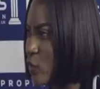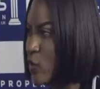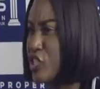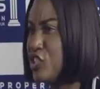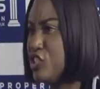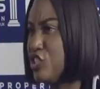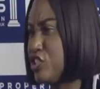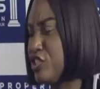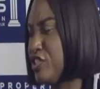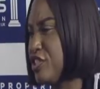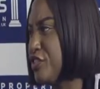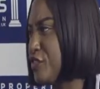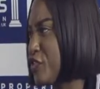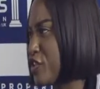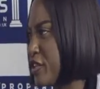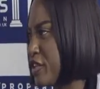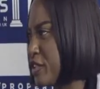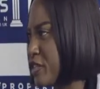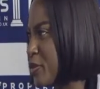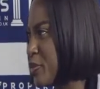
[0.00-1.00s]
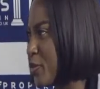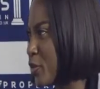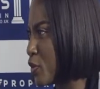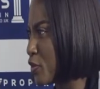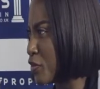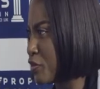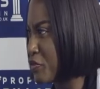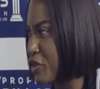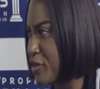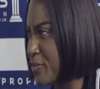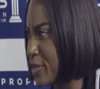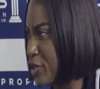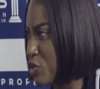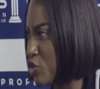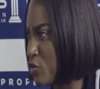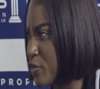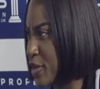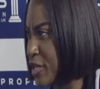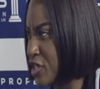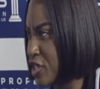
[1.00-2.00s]
question, you've got a typical
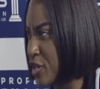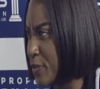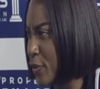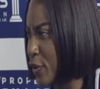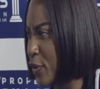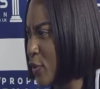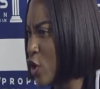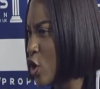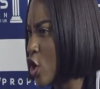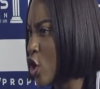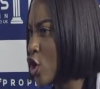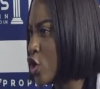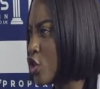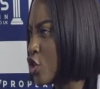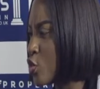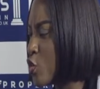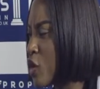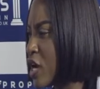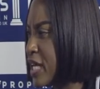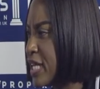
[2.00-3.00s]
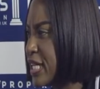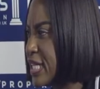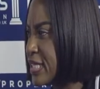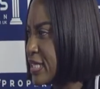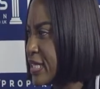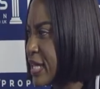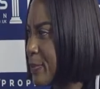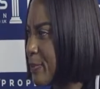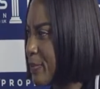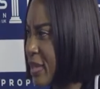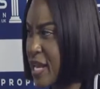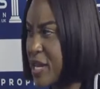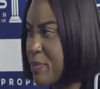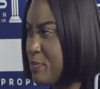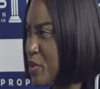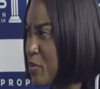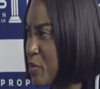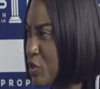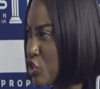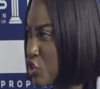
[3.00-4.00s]
3-bedroom HMO. Do I need to get planning
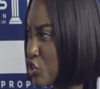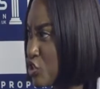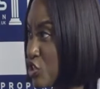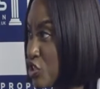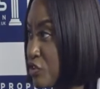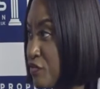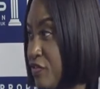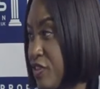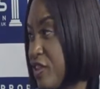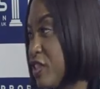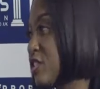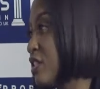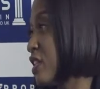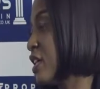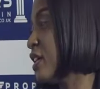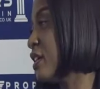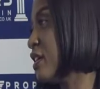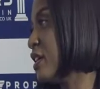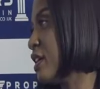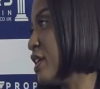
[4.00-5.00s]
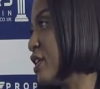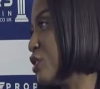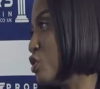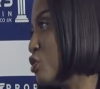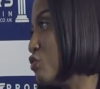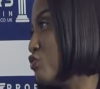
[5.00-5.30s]
permission to convert it into